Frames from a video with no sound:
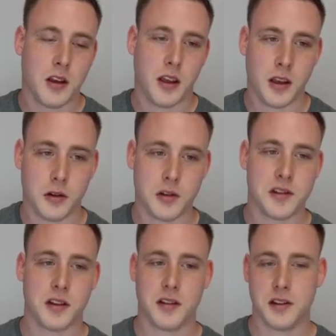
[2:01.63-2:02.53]

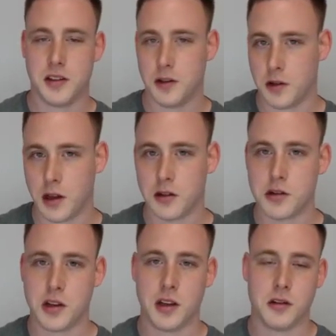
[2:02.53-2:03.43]
increasing intensity of color
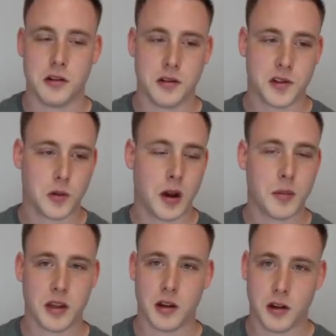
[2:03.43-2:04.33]
channels,
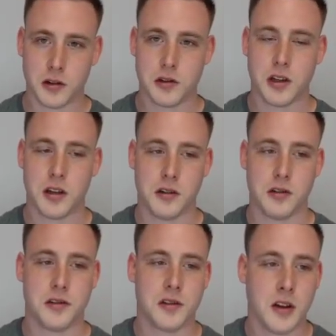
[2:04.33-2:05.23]
swapping color
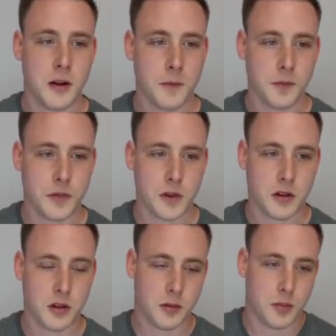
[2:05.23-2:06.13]
channels
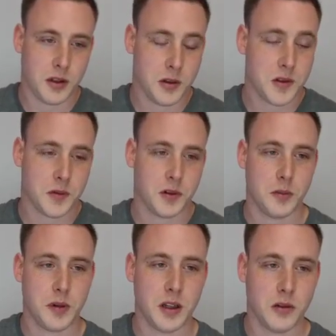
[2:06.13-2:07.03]
could be
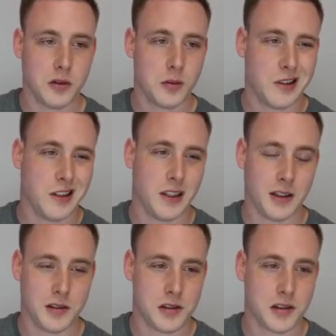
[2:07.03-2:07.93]
useful, but normally
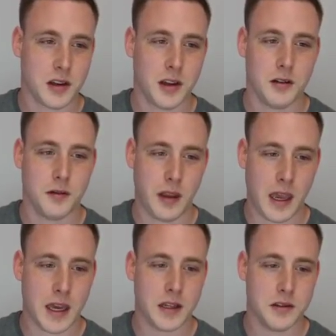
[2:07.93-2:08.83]
it just kind of
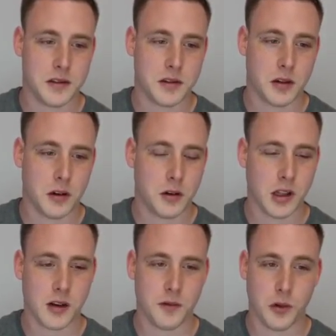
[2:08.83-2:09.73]
adds a whole
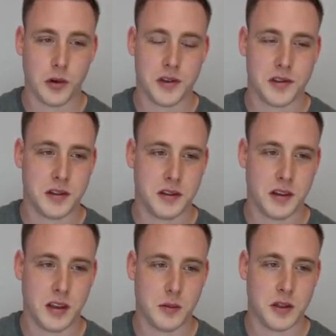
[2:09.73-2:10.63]
lot of noise into
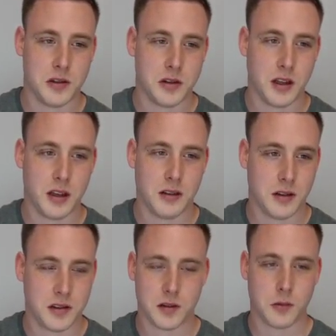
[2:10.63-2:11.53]
the image and it
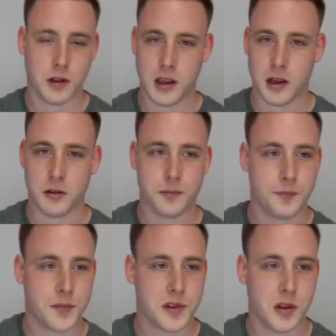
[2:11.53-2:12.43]
doesn't really help.
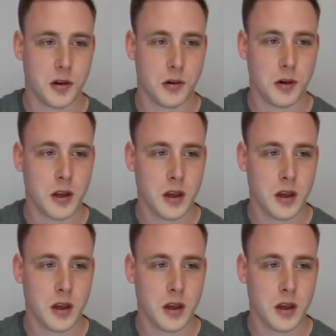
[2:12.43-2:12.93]
So